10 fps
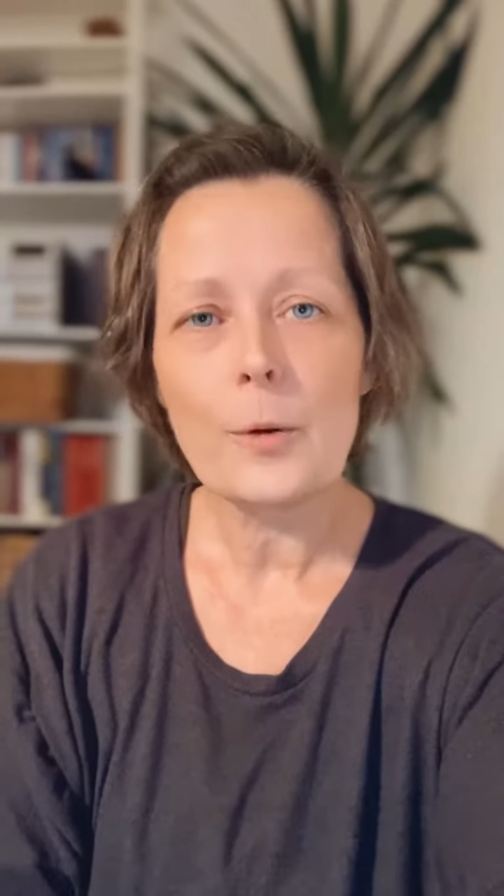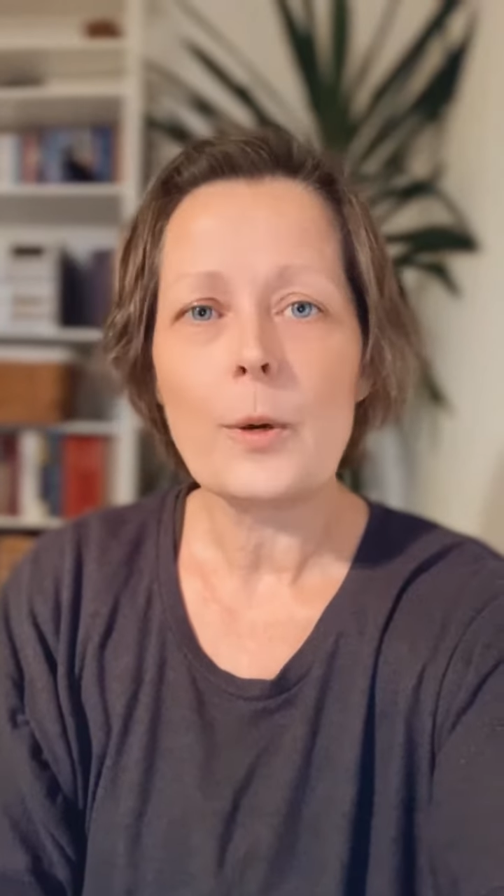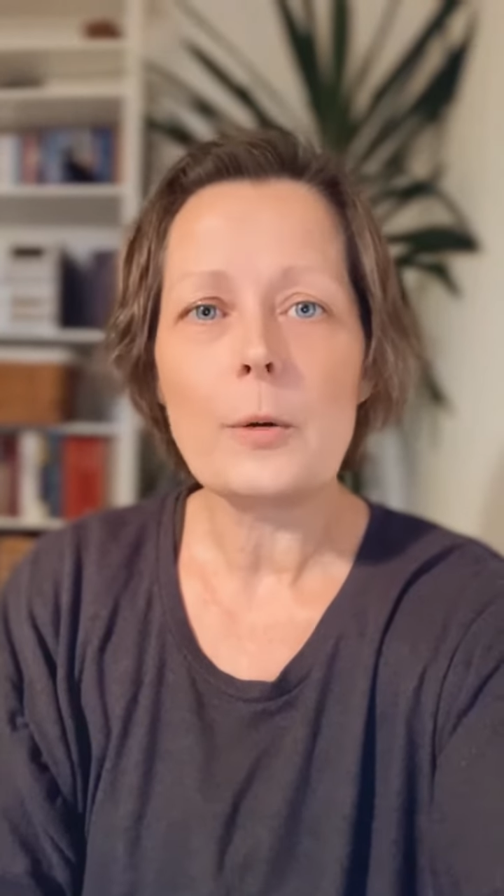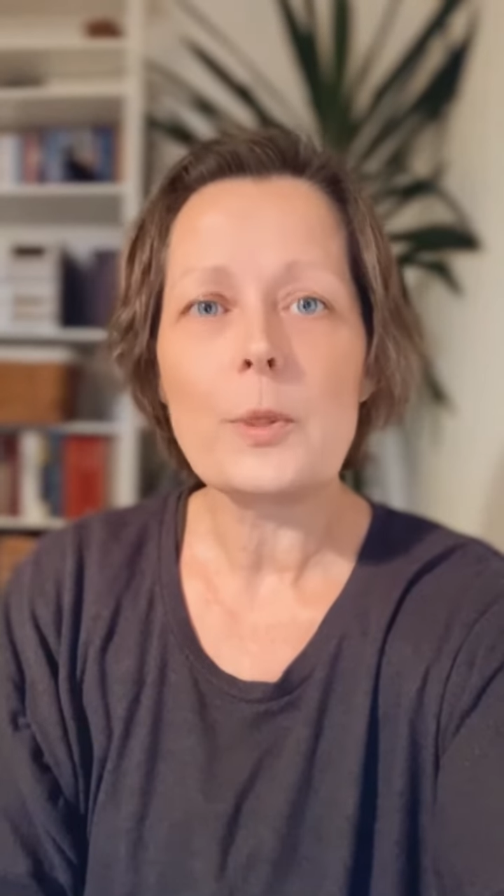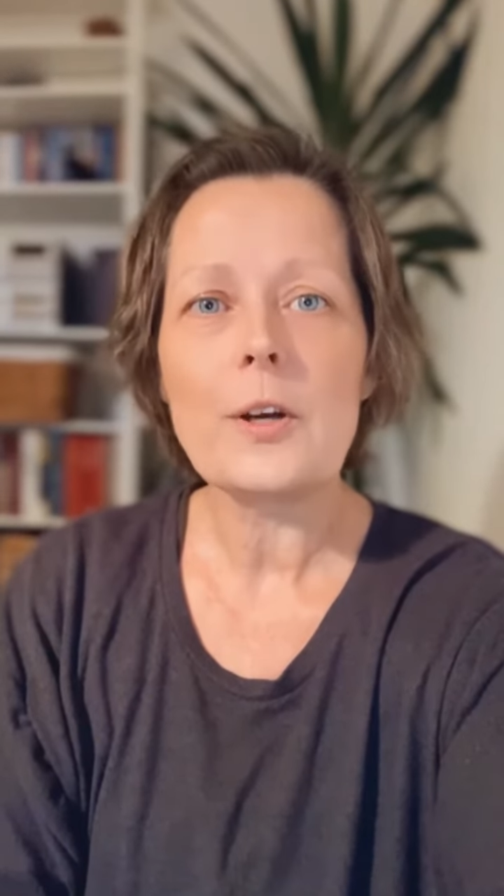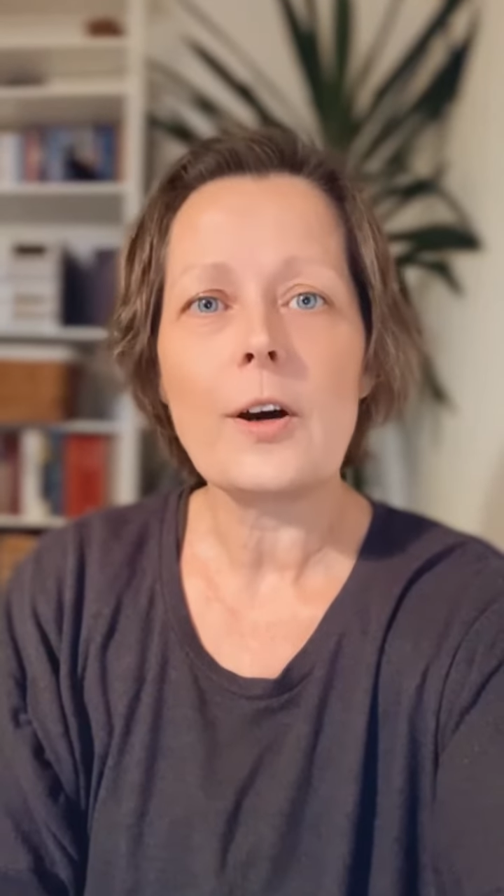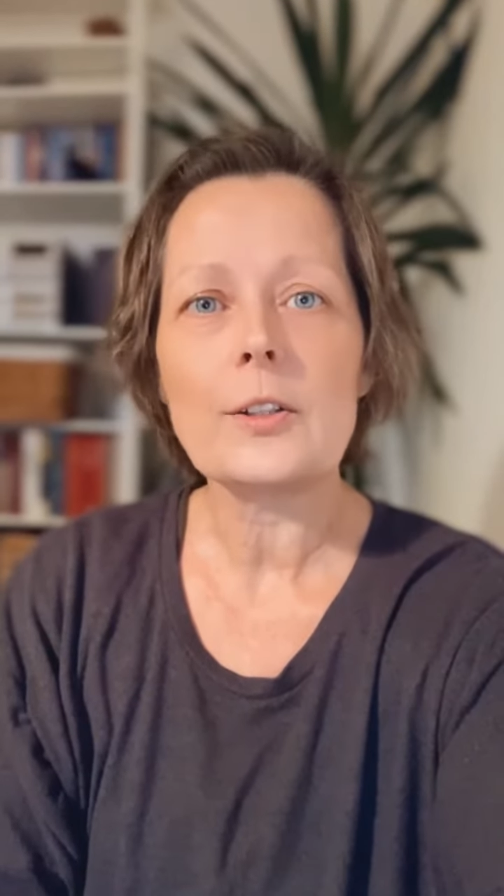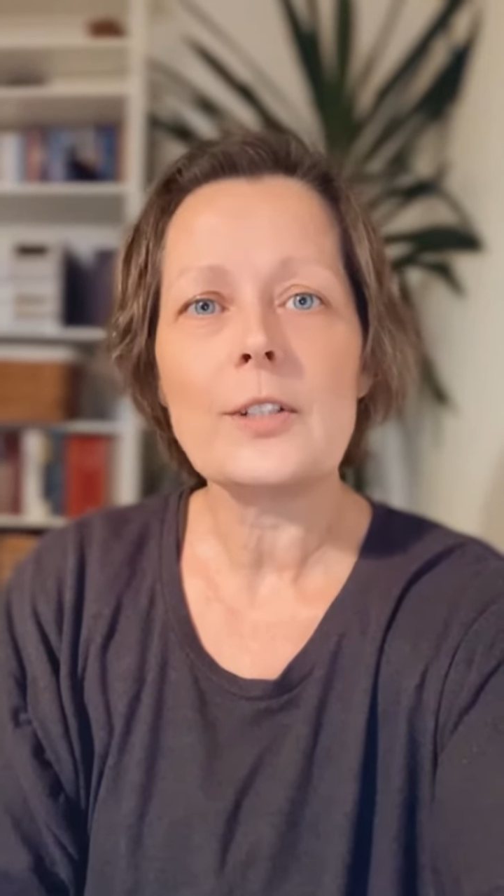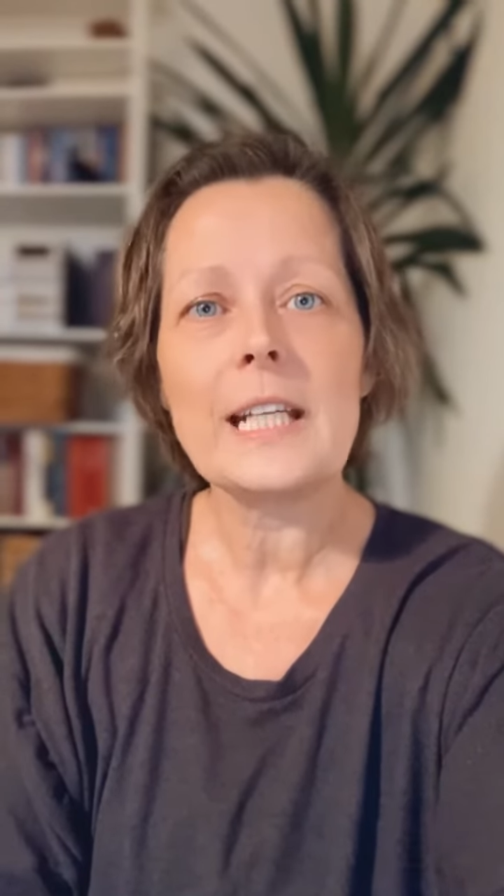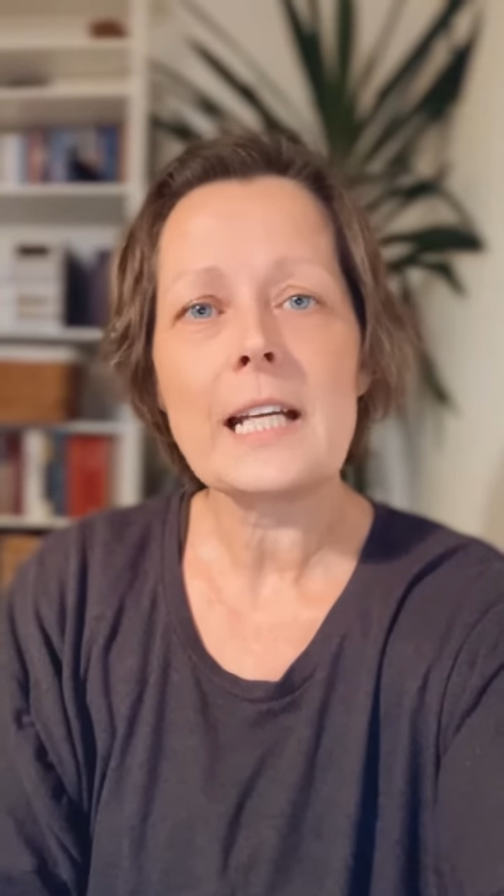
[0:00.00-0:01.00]
where we
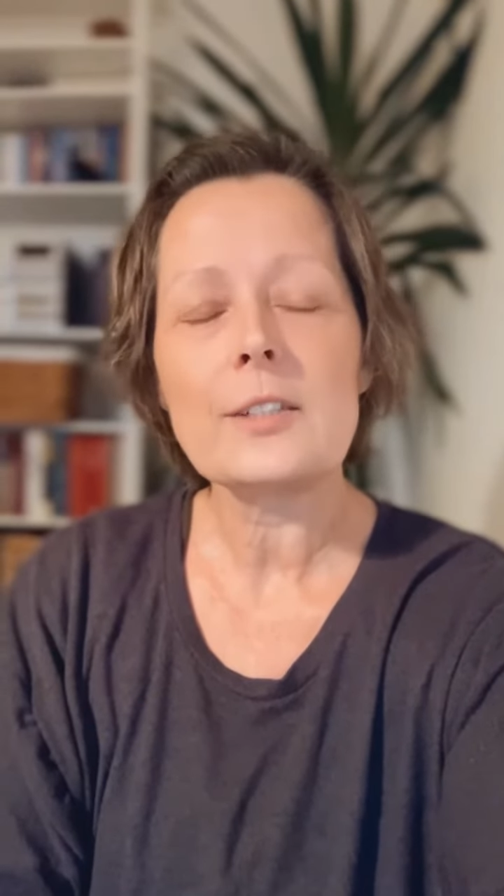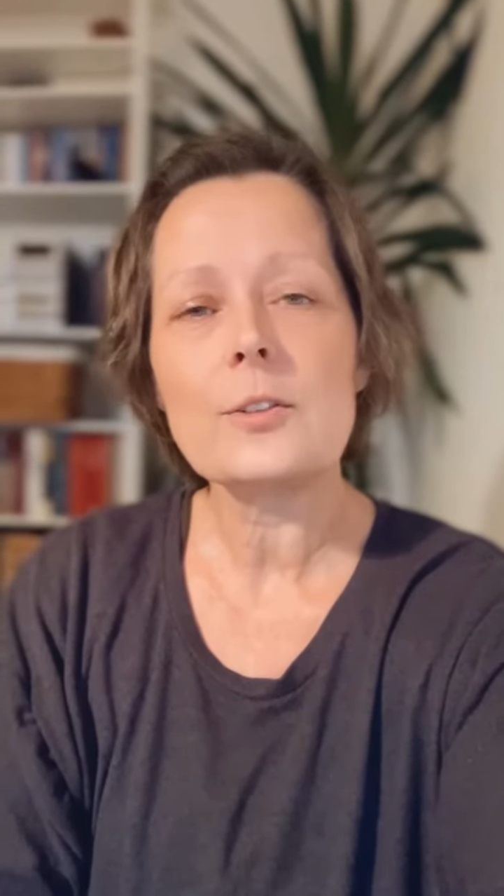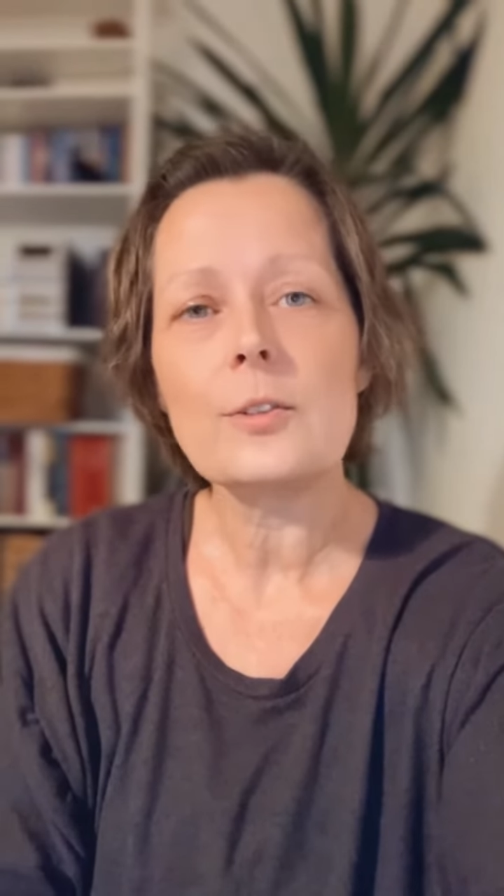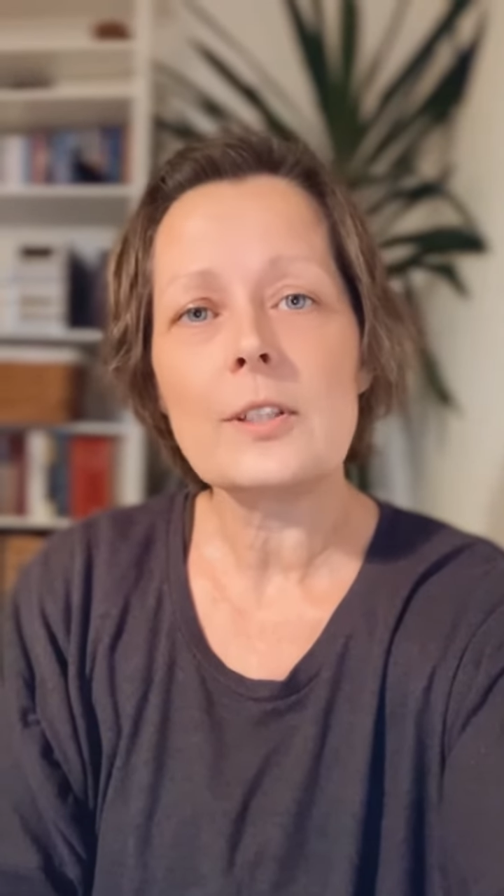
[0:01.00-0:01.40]
got connected to